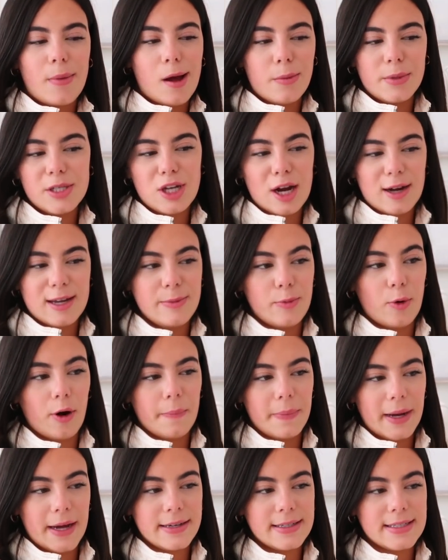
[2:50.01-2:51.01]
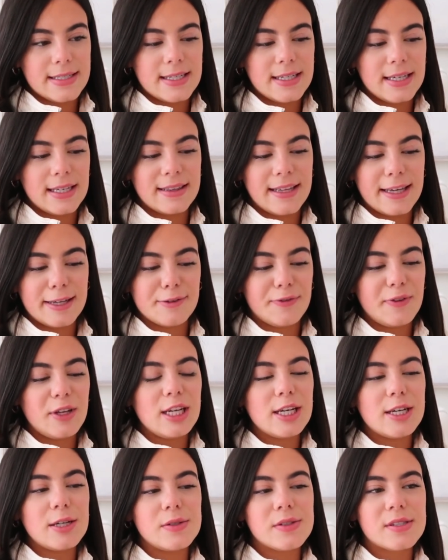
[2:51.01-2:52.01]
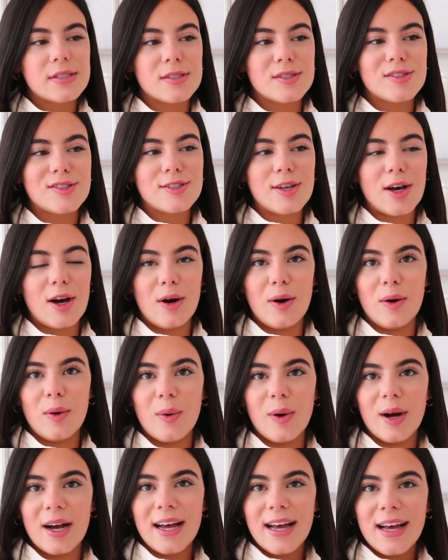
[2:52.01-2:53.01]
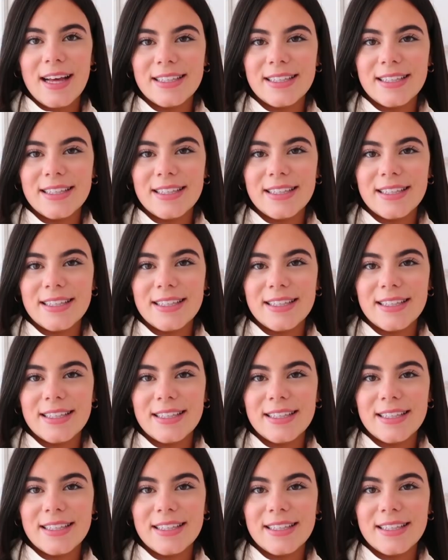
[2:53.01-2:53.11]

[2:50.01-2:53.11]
I'll be talking more about it in later videos so